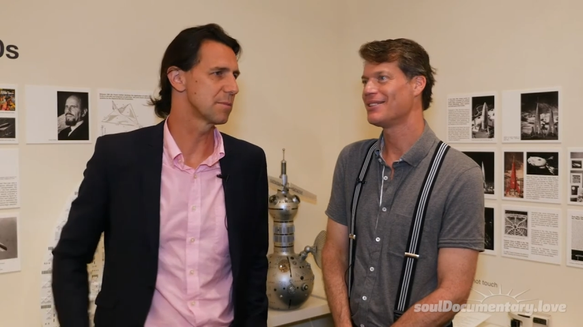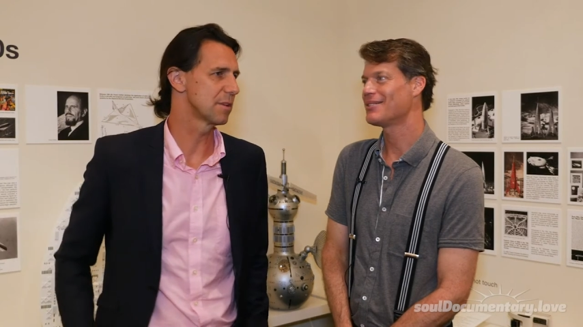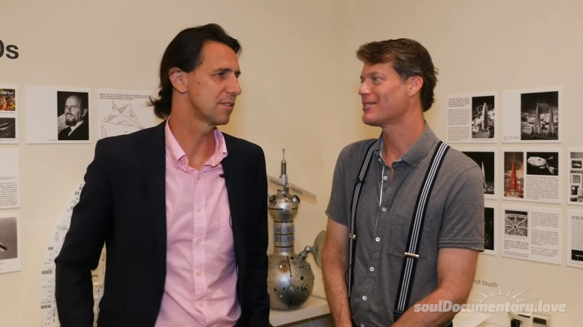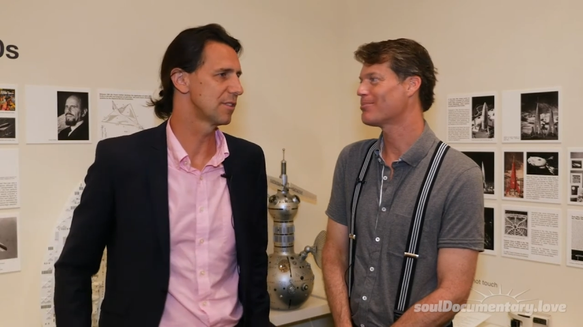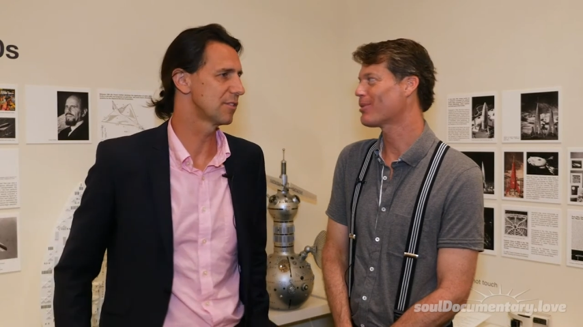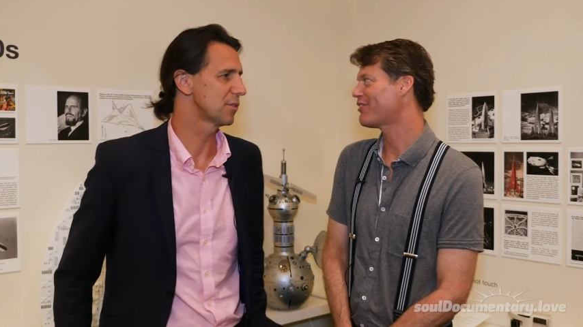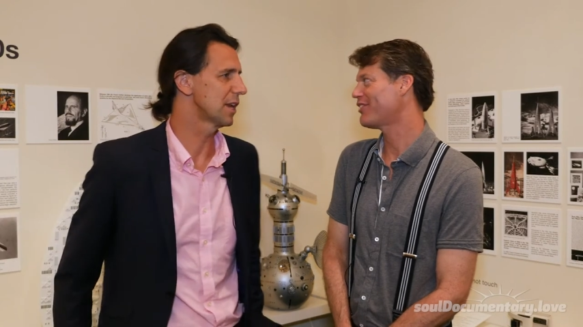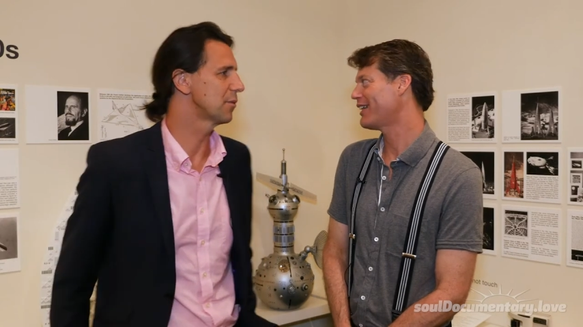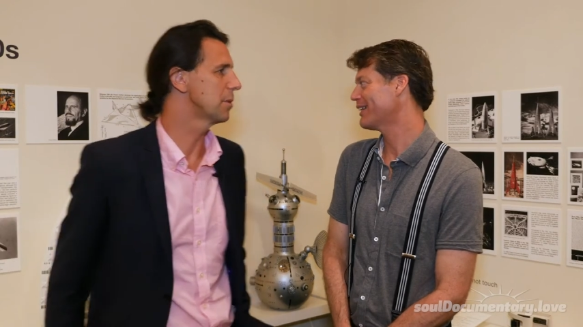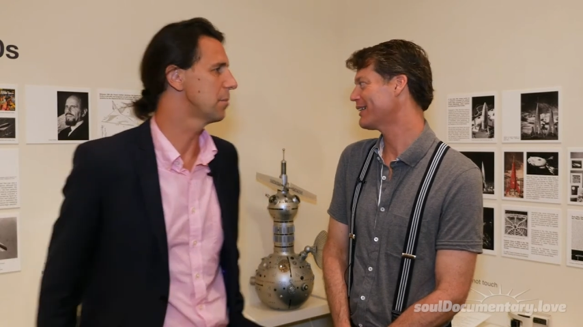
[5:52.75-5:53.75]
Speaker 1: I mean, this is Perfect.
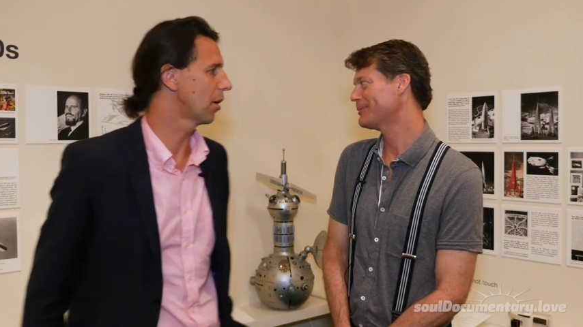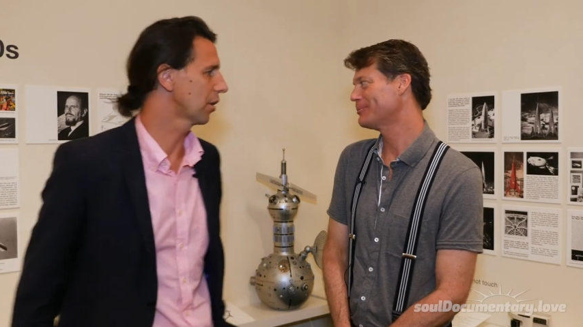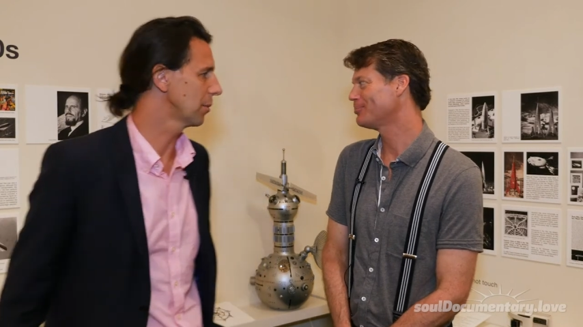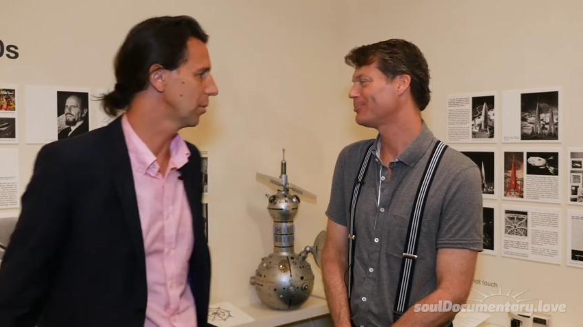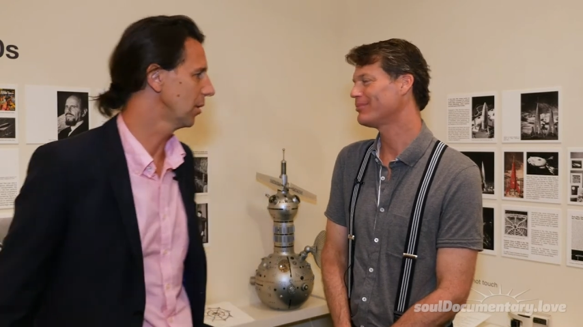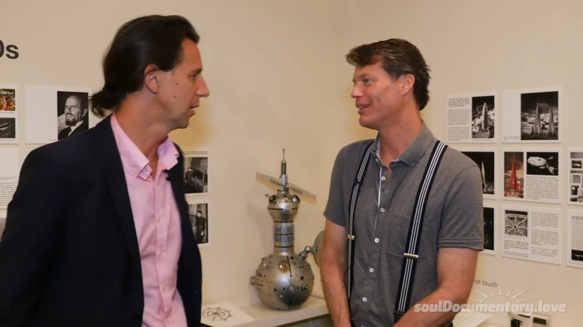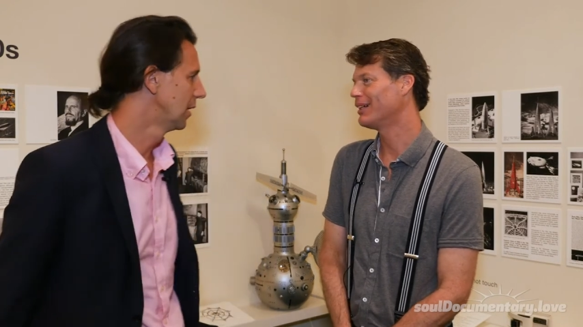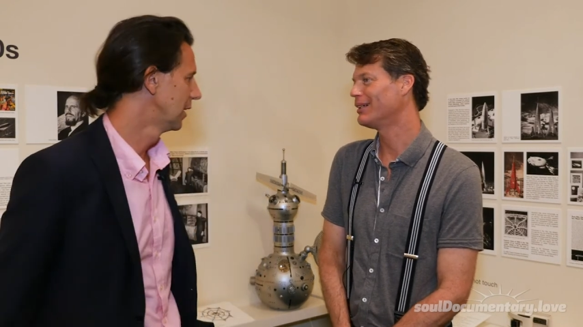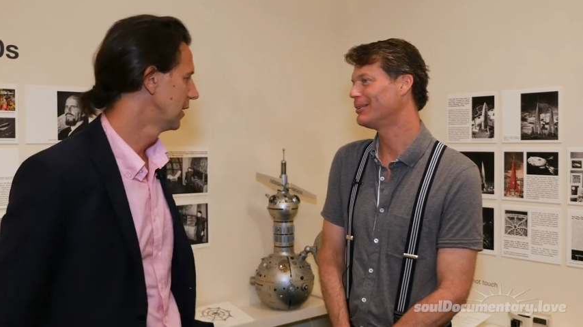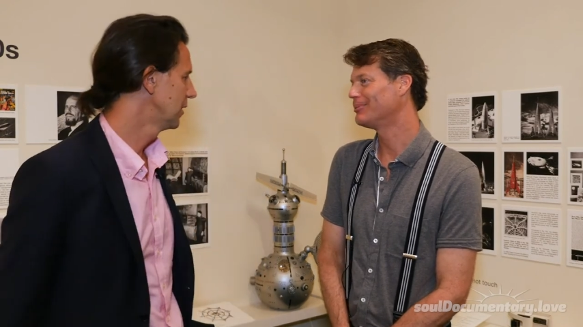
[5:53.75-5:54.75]
really remarkable
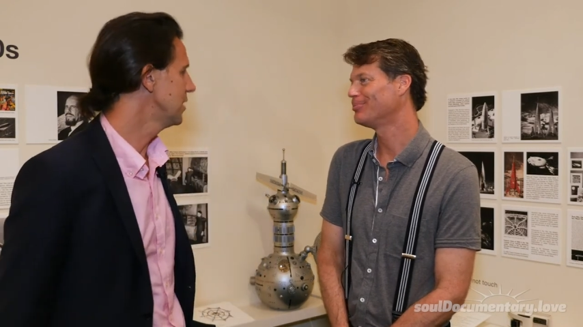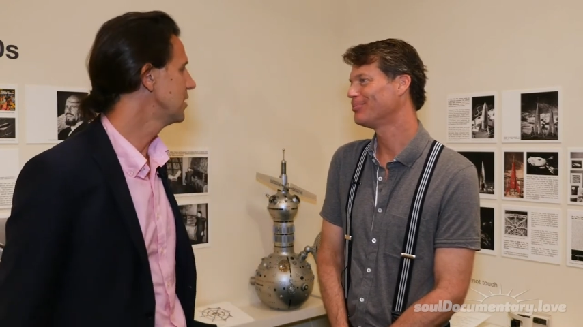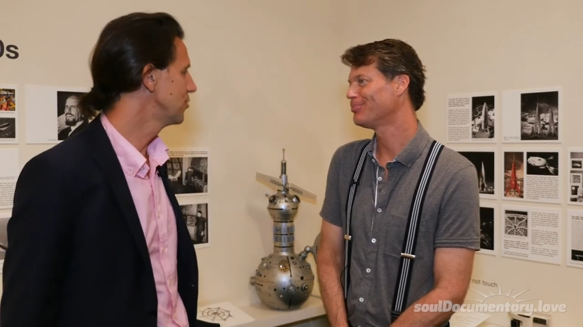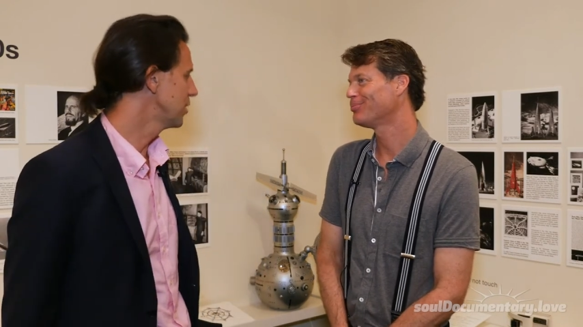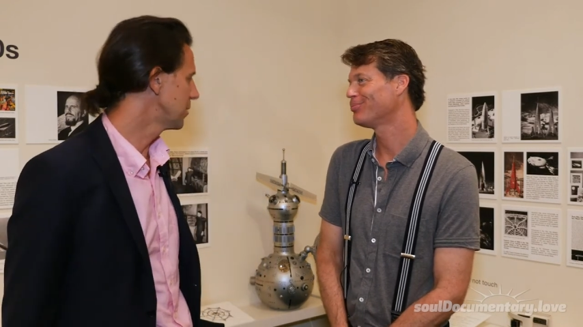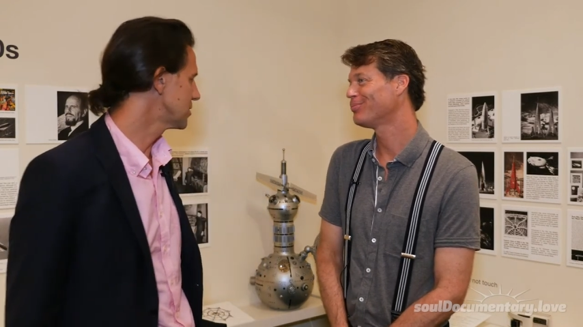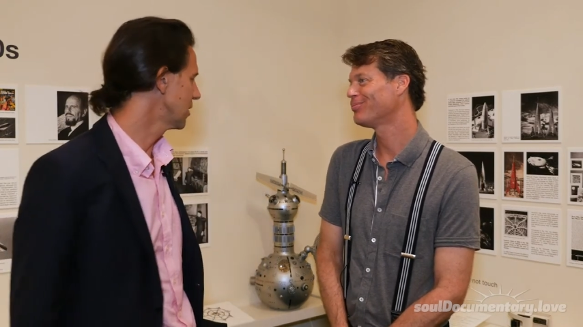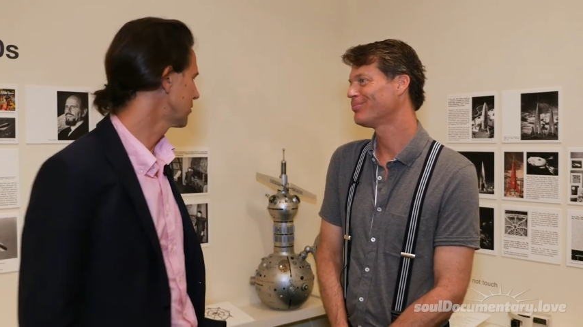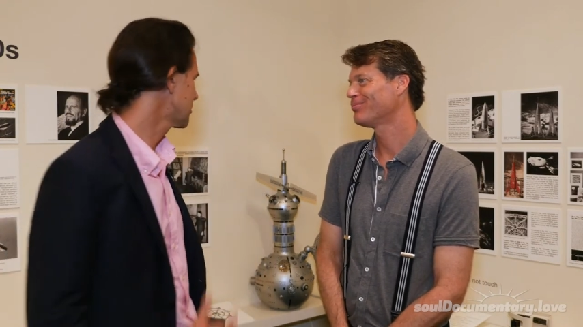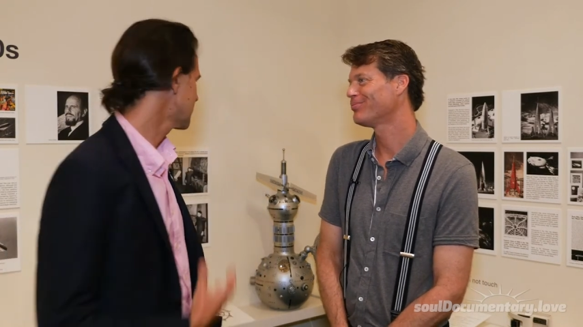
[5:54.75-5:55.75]
he knew he was
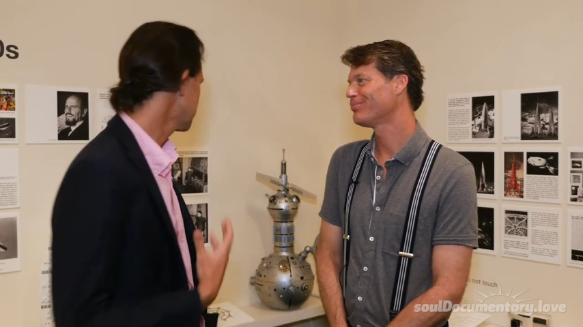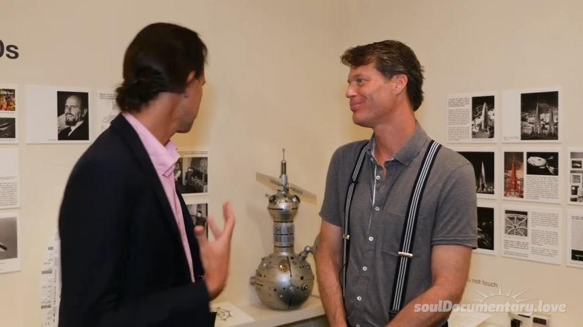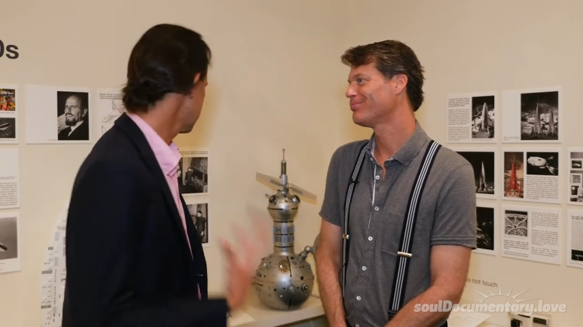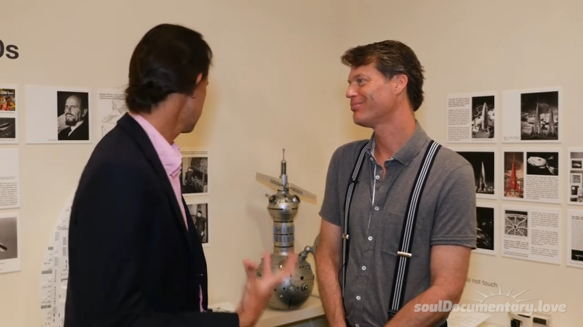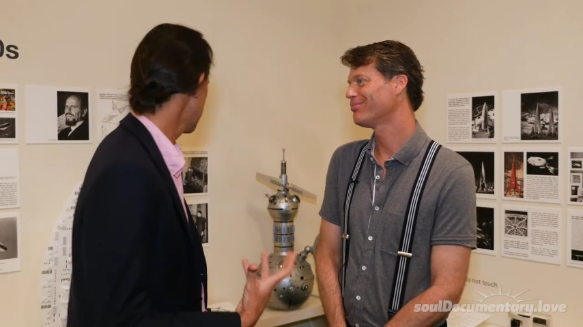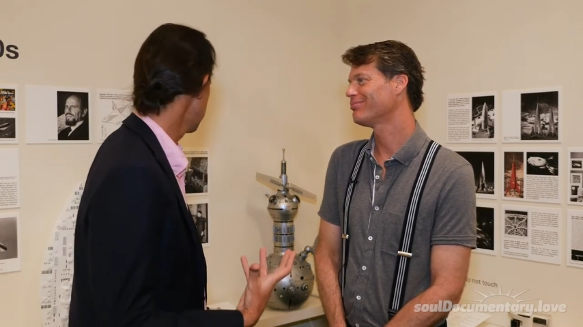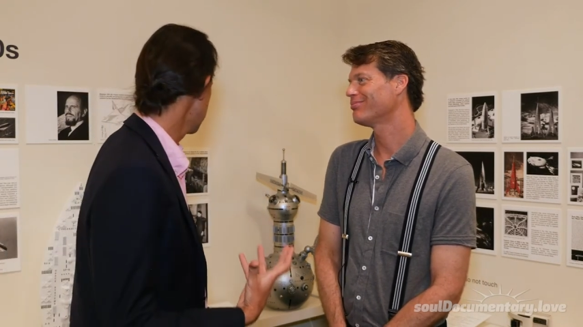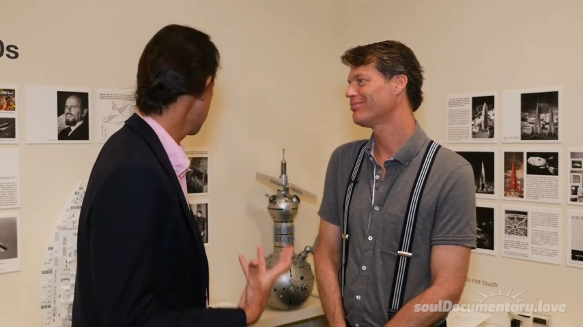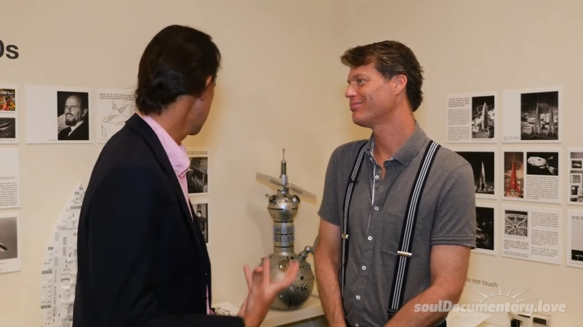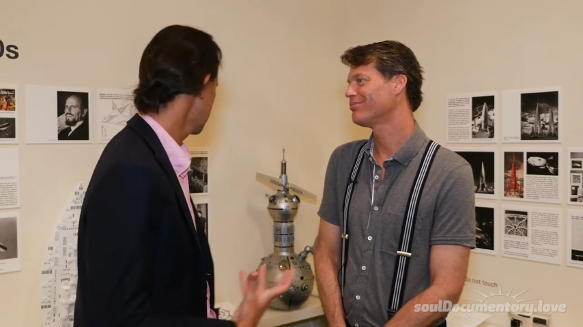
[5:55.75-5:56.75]
onto something very big,